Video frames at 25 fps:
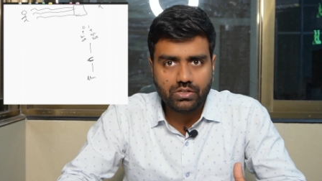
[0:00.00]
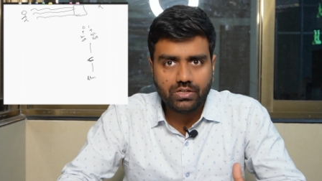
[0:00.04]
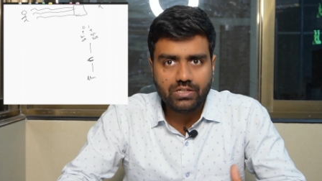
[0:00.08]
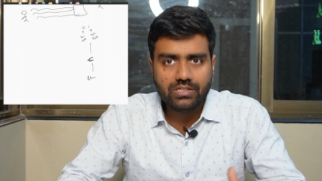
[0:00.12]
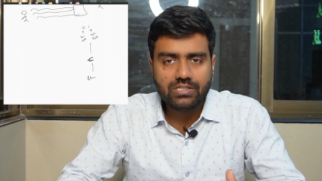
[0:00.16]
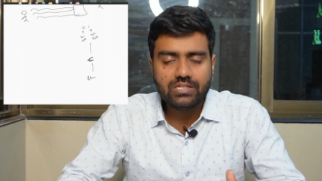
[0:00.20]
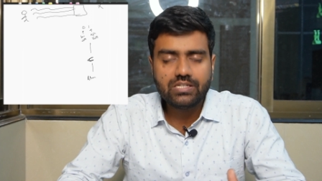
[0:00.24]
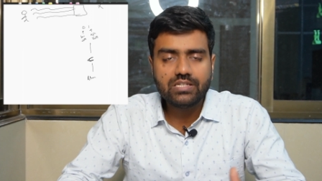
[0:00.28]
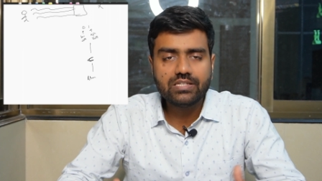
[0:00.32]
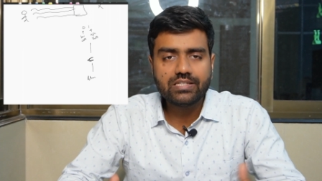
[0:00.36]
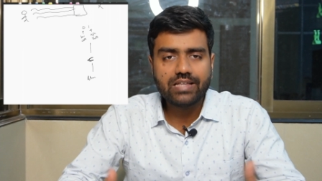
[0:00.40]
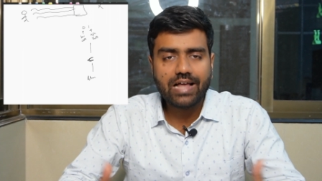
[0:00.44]

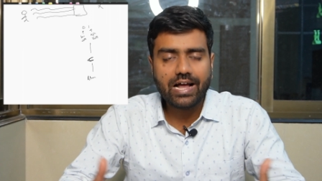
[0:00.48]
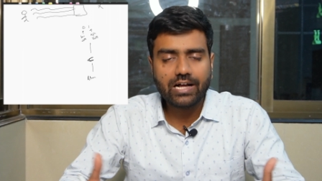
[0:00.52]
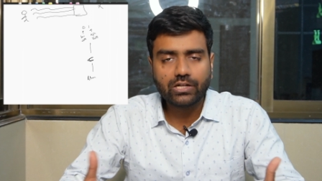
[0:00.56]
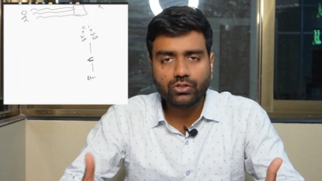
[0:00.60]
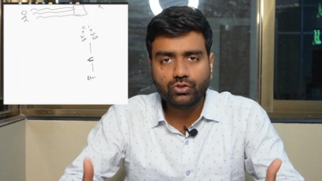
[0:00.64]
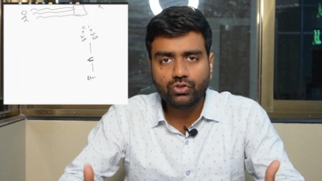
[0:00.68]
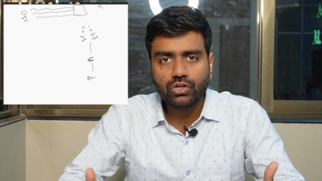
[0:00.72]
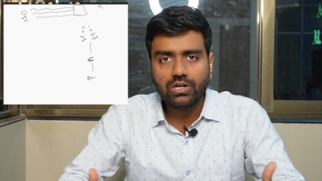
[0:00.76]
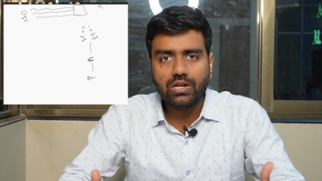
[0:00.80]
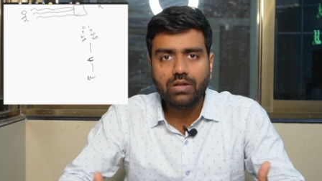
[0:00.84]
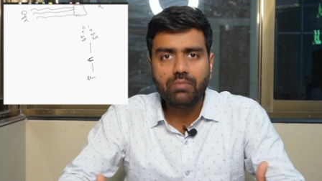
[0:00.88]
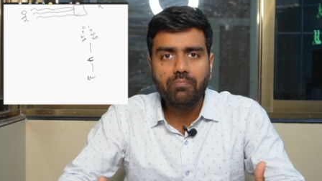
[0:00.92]
it is
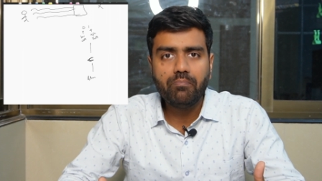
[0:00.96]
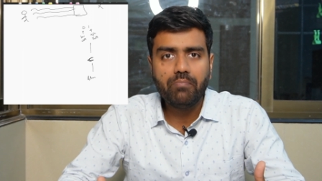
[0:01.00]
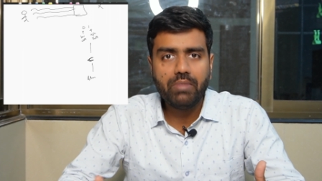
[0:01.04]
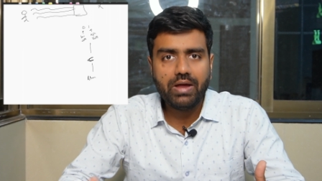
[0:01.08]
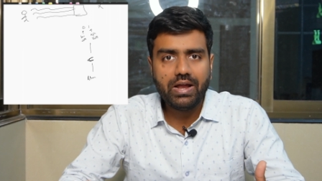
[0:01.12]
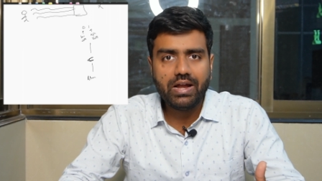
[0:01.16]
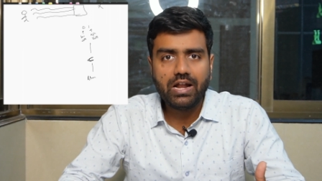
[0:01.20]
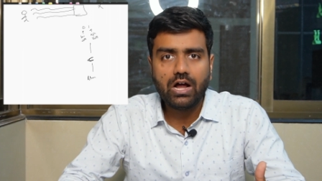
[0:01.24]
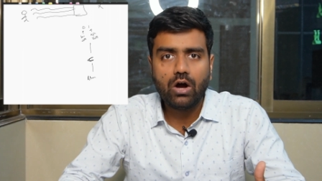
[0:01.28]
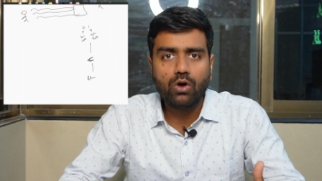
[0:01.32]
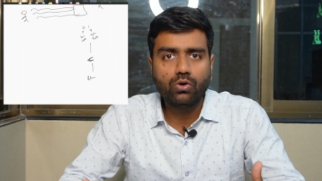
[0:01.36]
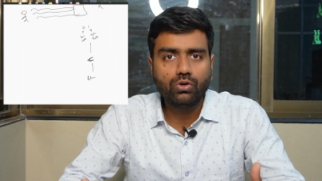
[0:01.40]
actually
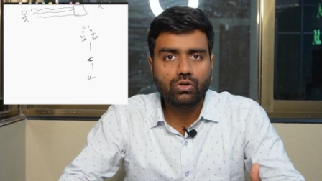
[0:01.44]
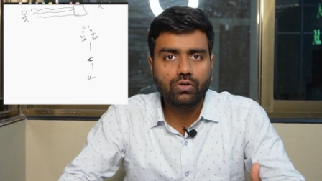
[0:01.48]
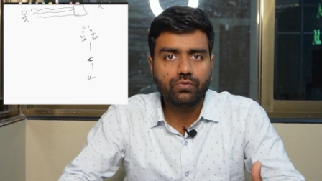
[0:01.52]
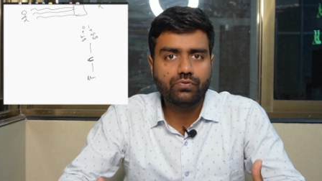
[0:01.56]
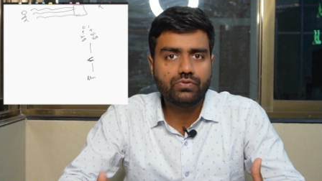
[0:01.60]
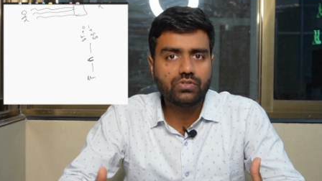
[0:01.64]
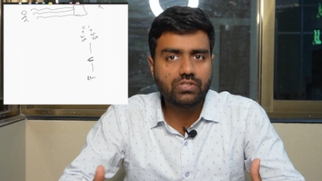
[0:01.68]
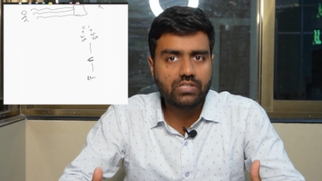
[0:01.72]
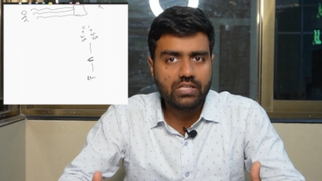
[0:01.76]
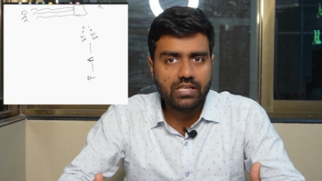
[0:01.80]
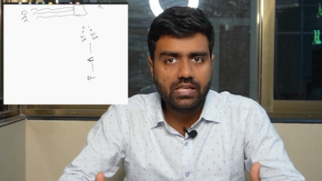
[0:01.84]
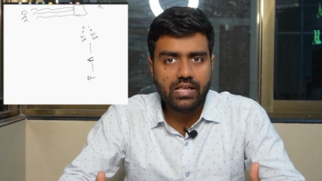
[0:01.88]
made out of
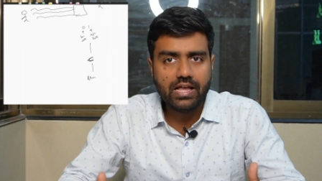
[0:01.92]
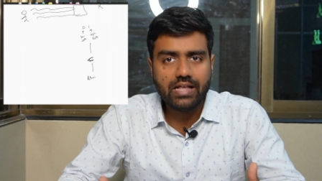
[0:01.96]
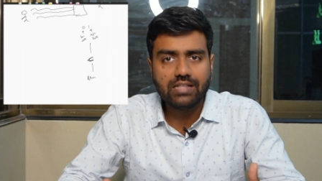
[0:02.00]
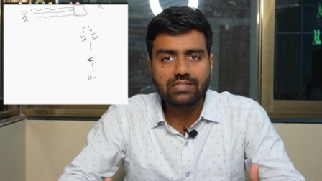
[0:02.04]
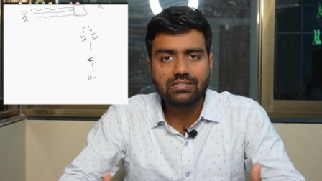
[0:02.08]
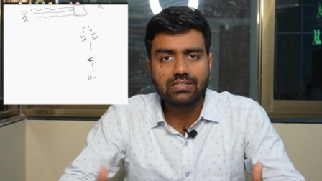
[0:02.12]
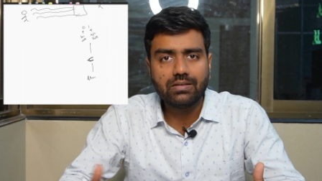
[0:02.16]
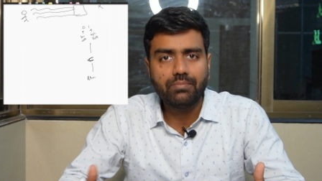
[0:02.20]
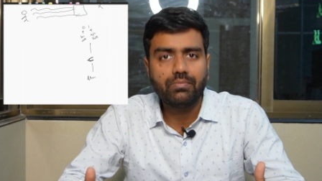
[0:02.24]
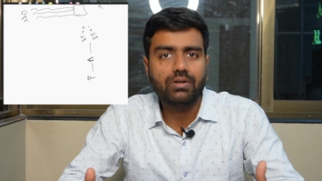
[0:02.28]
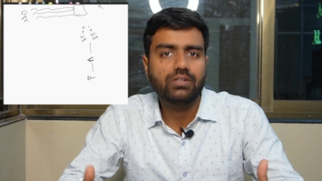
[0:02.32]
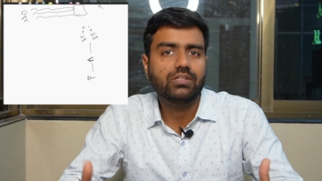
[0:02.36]
C and
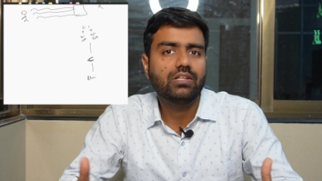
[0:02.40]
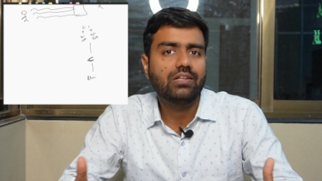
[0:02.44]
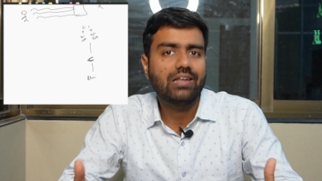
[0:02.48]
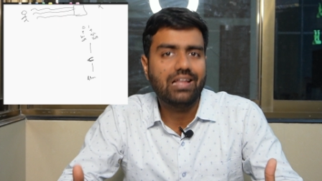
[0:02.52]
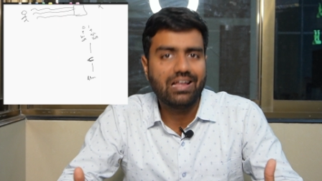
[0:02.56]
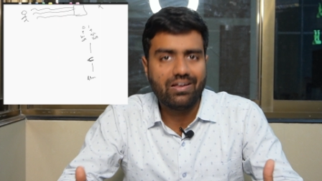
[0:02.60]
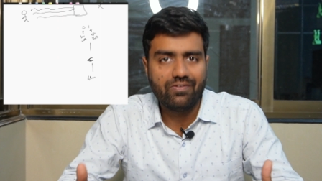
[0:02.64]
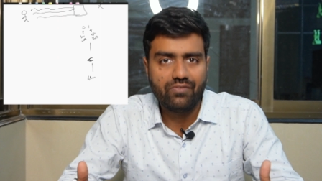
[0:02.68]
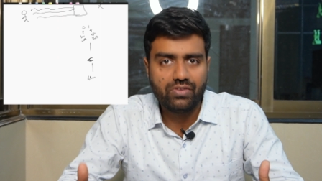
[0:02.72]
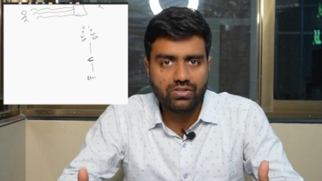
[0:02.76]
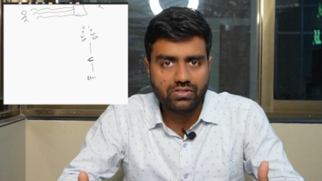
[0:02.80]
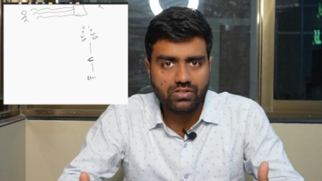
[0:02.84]
some other
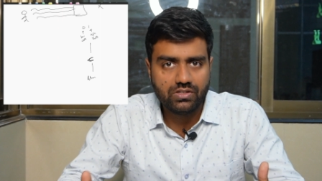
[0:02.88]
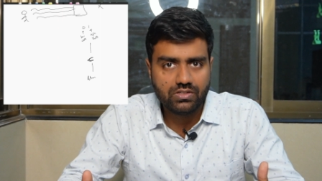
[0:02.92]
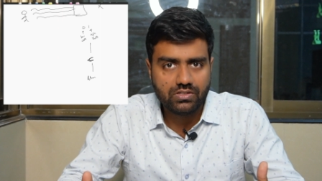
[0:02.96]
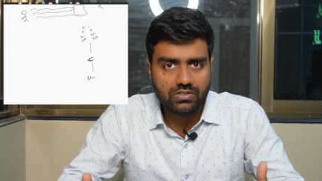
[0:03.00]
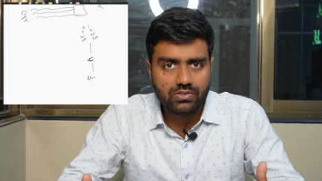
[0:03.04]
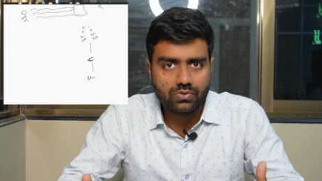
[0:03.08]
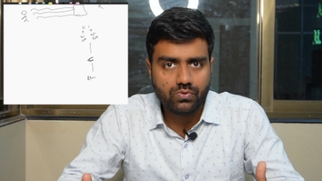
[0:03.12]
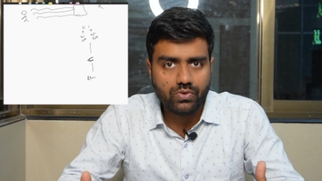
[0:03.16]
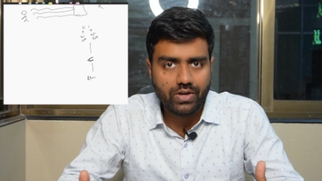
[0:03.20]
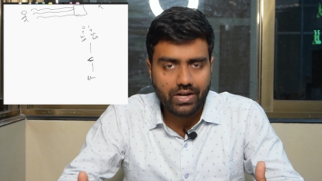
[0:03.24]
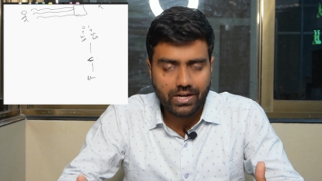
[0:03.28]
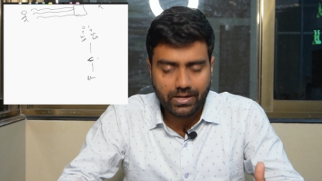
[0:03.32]

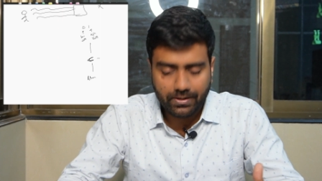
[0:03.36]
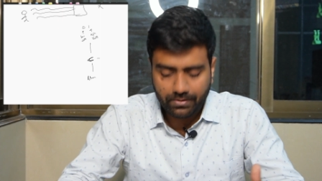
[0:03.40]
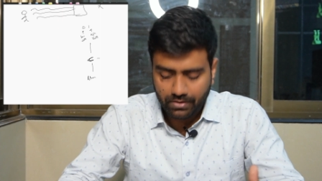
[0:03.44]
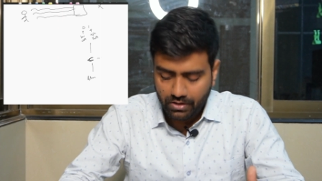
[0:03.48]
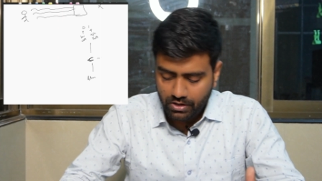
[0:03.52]
languages, right?